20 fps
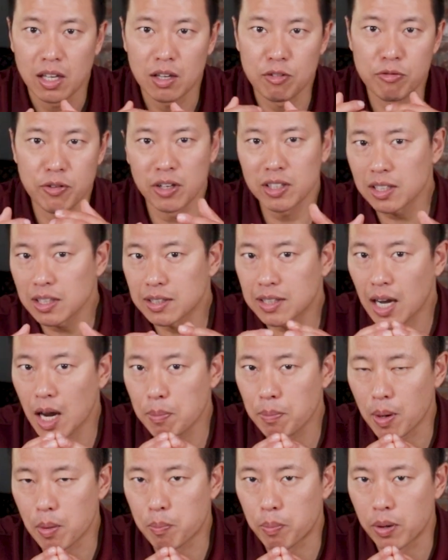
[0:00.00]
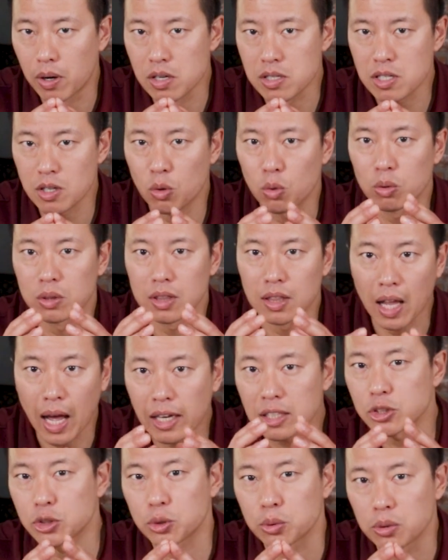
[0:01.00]
If you're the type of person who
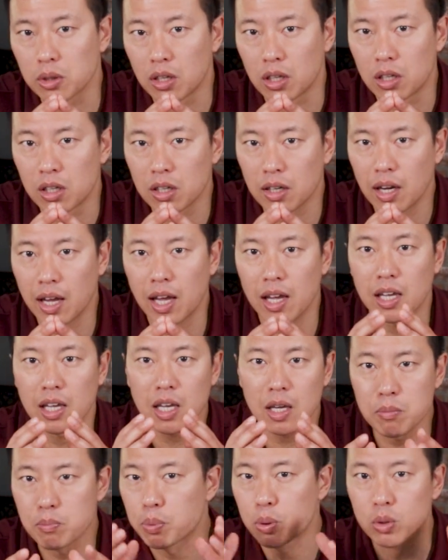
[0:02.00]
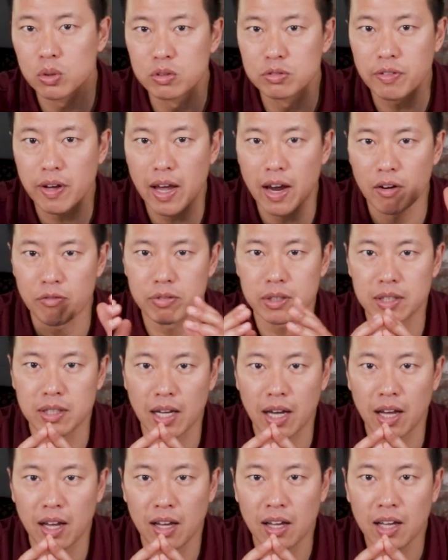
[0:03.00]
likes to learn and improve every
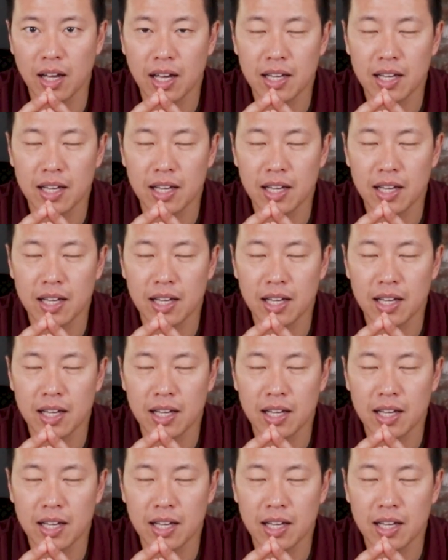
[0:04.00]
day,